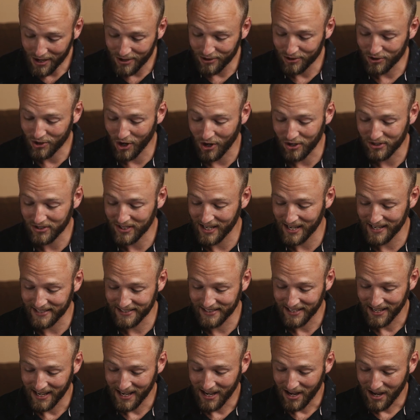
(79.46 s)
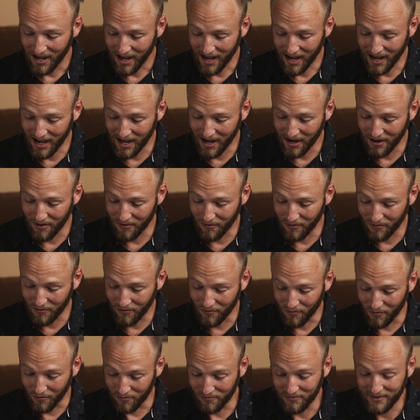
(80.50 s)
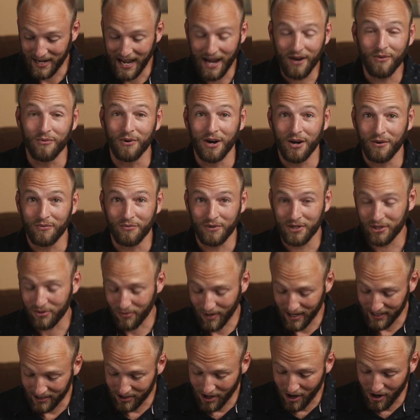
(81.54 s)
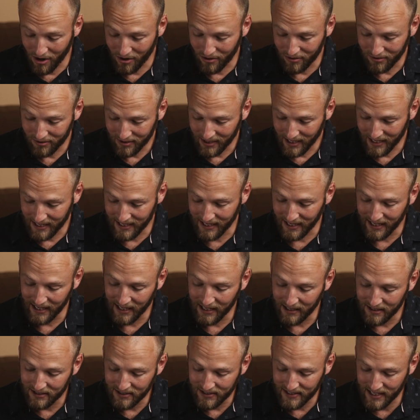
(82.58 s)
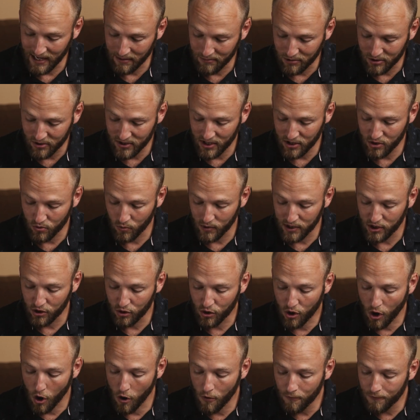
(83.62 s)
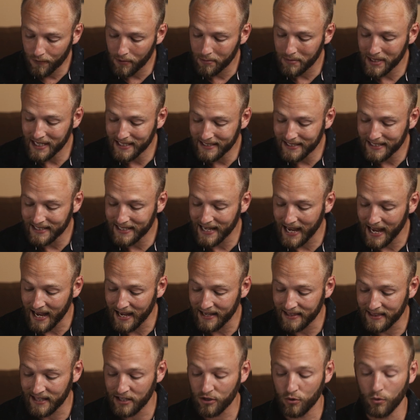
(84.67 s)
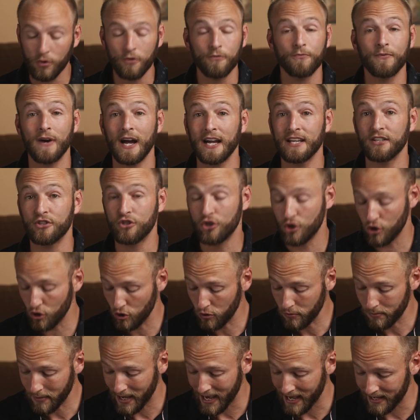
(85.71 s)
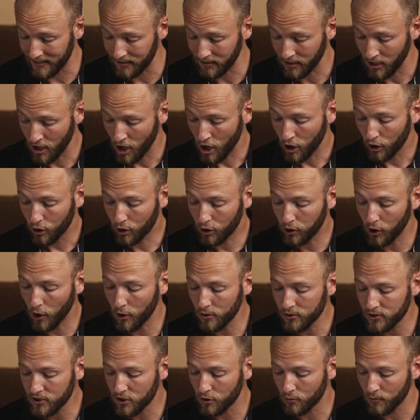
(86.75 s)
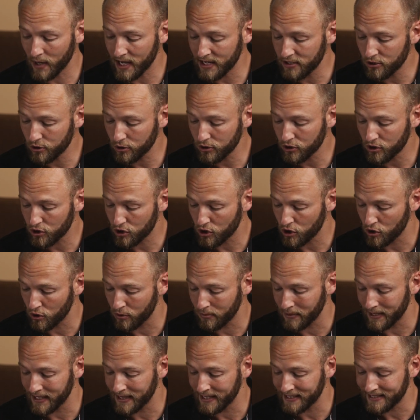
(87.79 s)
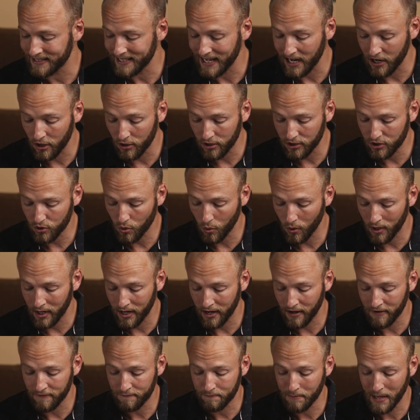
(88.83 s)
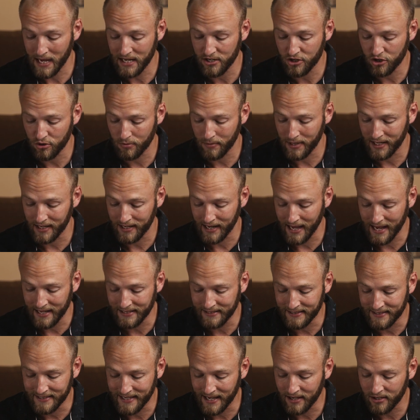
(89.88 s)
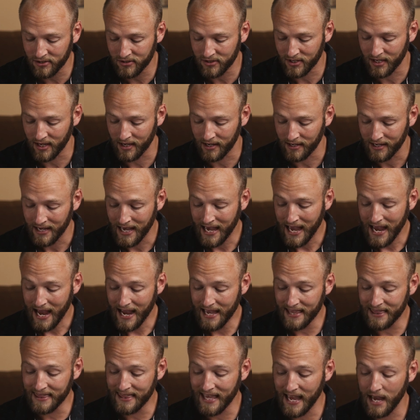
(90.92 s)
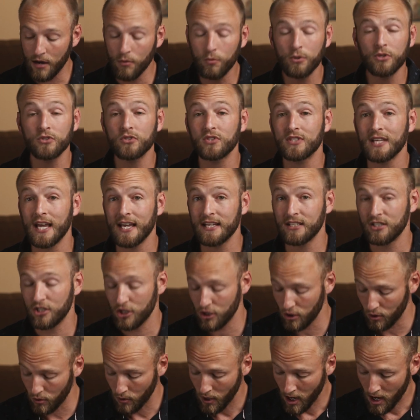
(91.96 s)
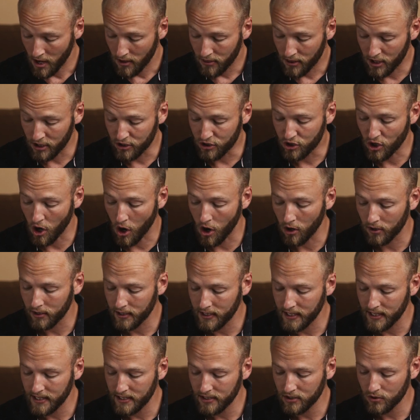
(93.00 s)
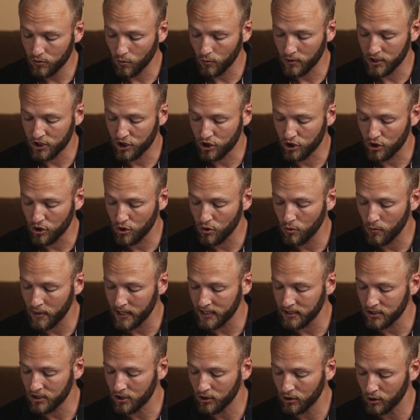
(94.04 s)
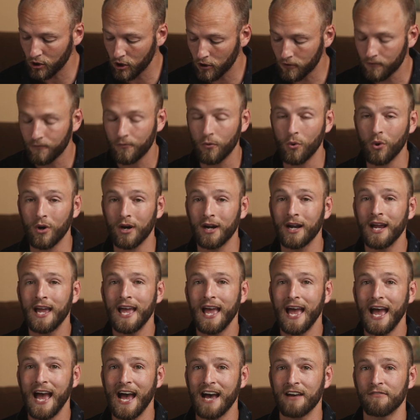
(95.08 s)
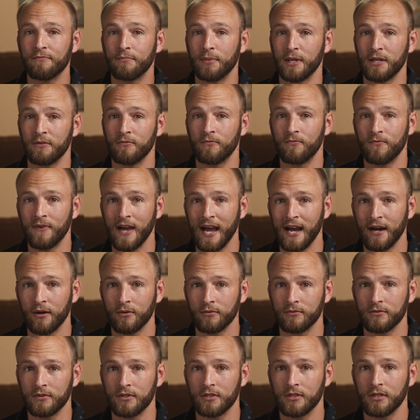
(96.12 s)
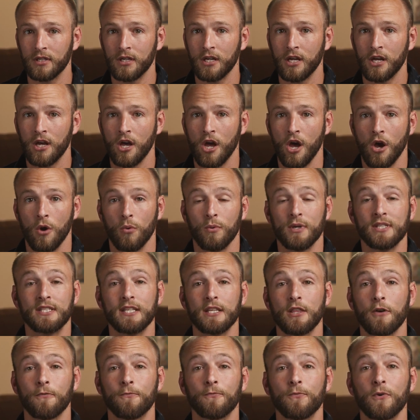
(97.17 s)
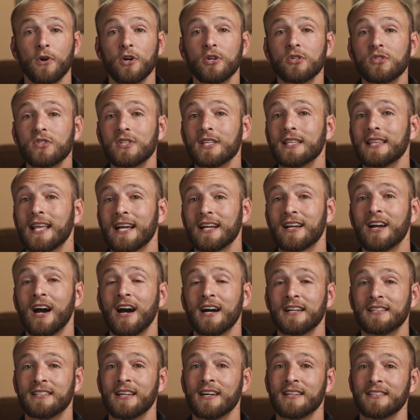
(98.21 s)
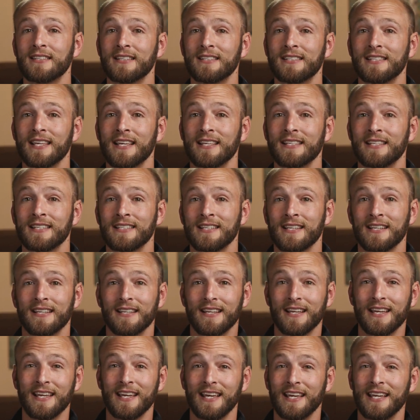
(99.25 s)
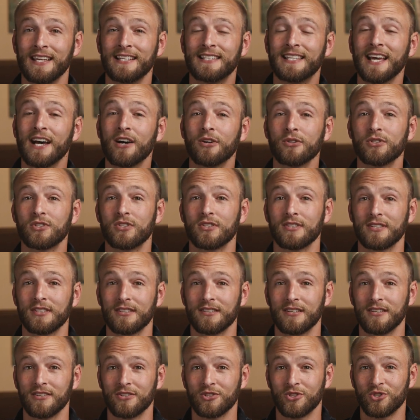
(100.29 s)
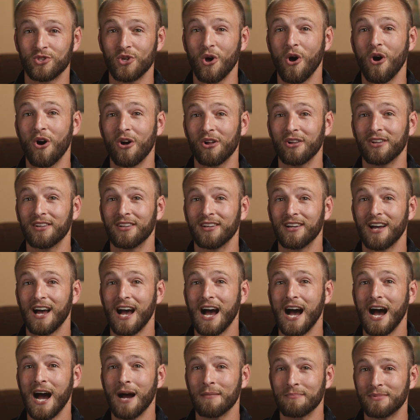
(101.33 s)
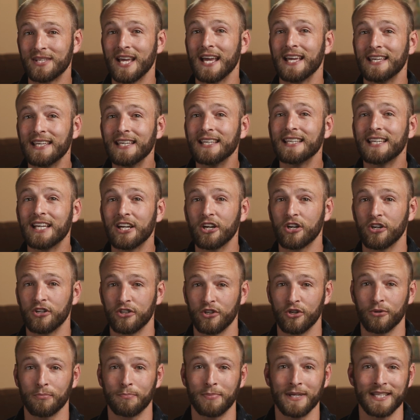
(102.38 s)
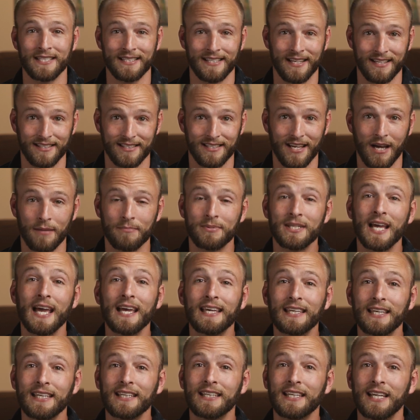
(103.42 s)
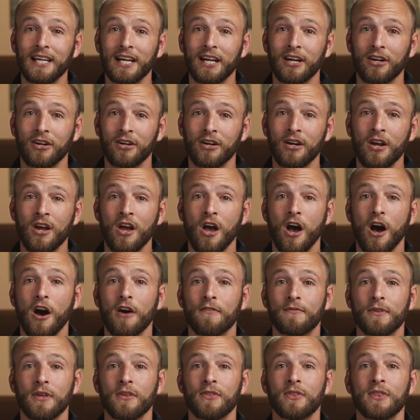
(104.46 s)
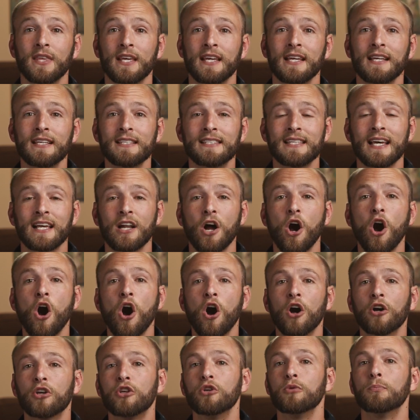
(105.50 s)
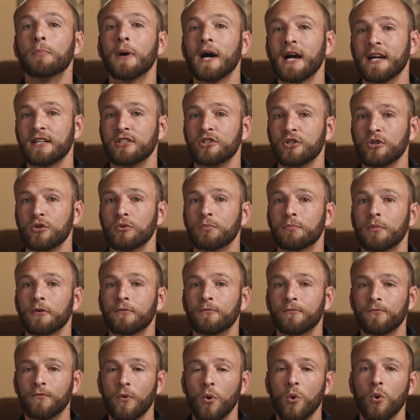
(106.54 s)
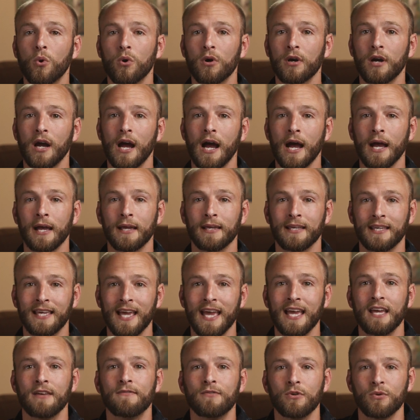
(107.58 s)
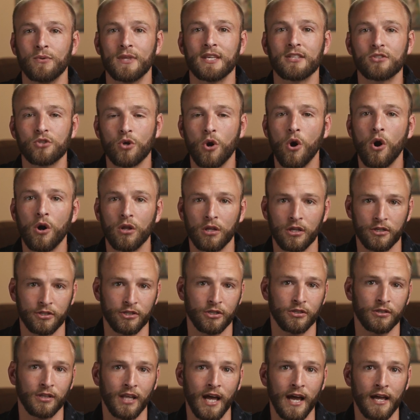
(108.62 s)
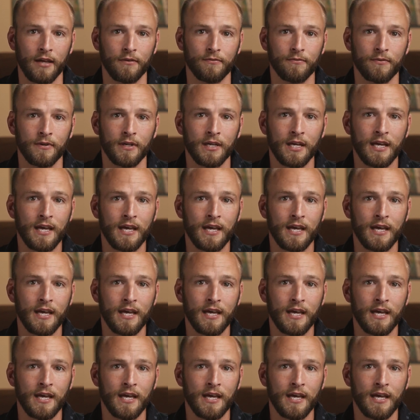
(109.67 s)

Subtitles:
Saul says, "Now what? Where do I go?" And Samuel says, "When you go from me today, then you will find two men close to Rachel's tomb in the territory of Benjamin at Zelzah, and they will say to you, 'The donkeys which you went to look for have been found.'" We see the first thing that God does is says he tells Saul, "I'm taking care of your business. I'm taking care of the things that occupied you before I gave you this call on your life."